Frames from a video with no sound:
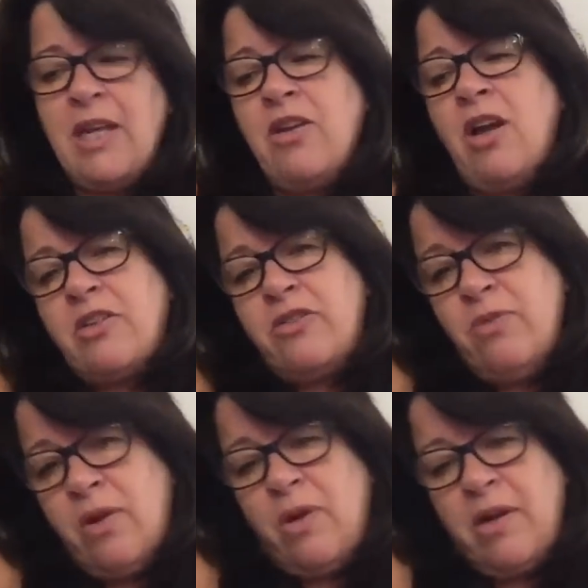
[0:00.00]
and not
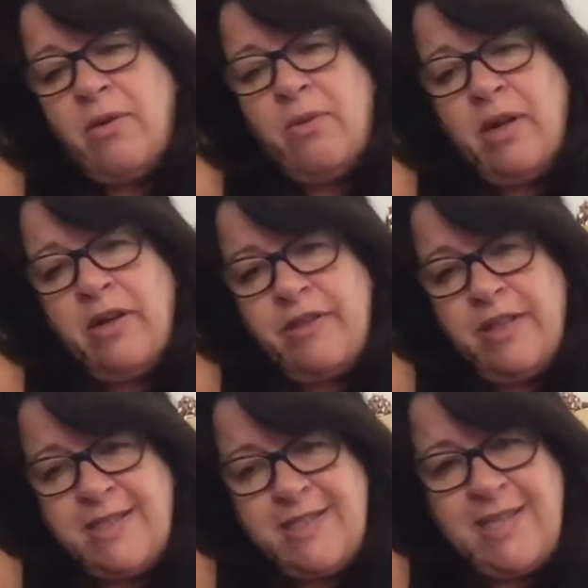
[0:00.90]
do a one-on-one
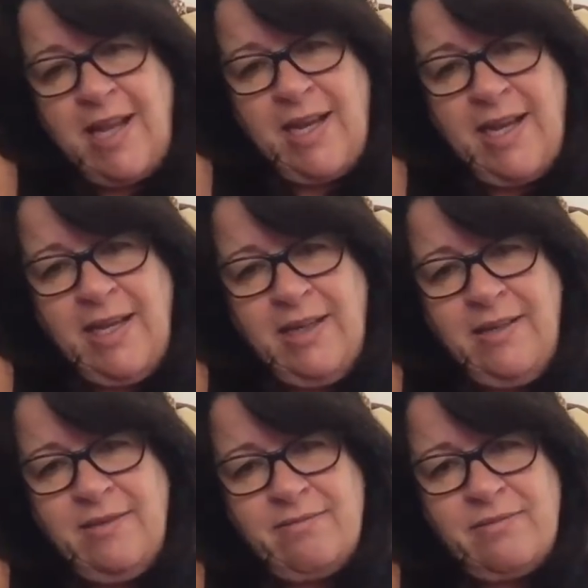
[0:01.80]
on the side,